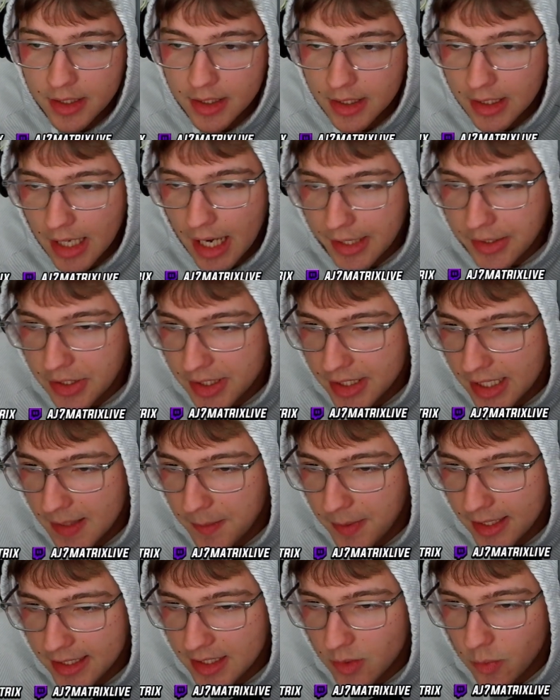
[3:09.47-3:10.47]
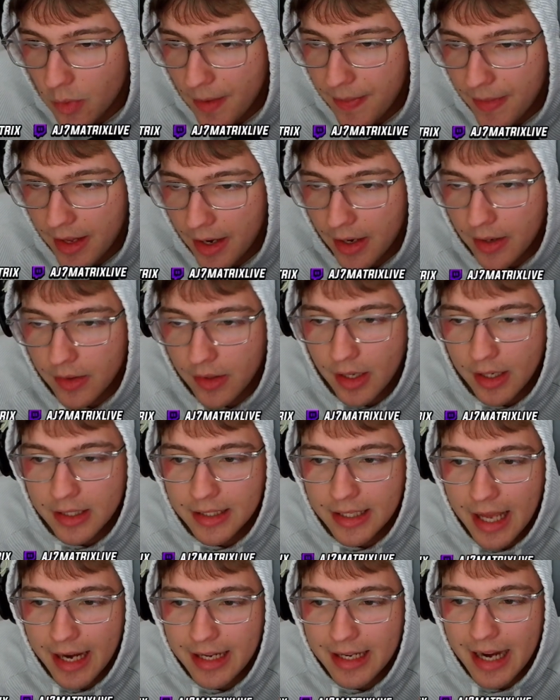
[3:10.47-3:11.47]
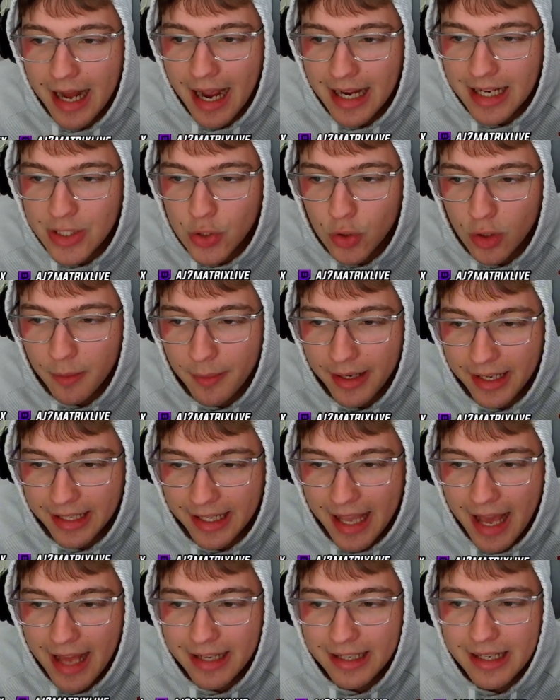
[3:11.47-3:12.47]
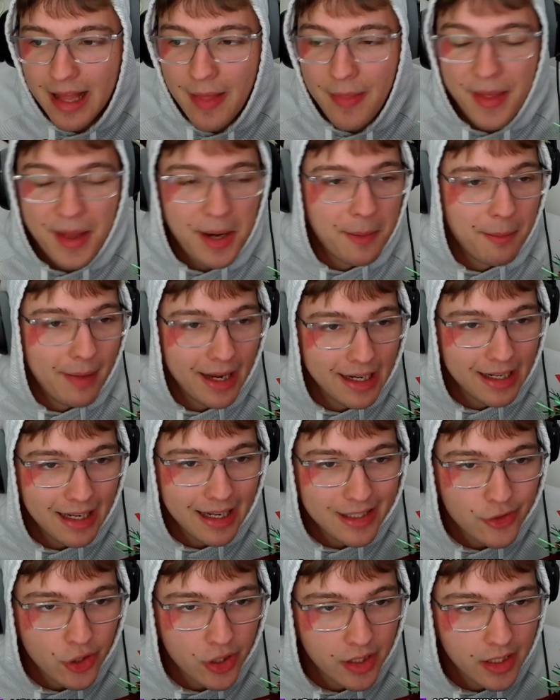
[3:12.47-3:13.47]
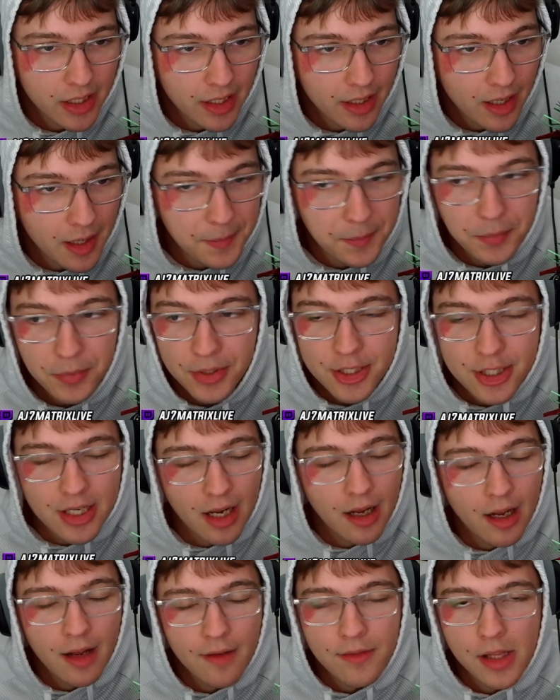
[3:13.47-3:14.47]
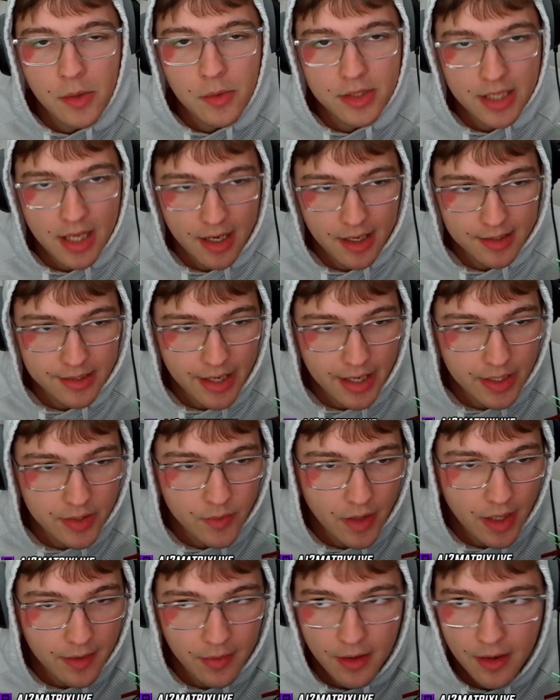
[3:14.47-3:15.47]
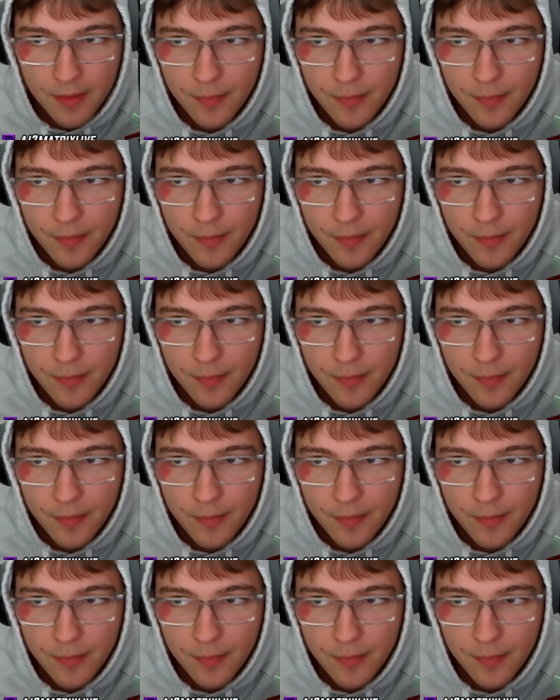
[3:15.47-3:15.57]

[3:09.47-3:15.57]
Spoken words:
As you can see, he places one there. Luckily, I had an Ice Golem and a Cannon and then a Mega Knight to clean it up, which I feel like was kind of satisfying there.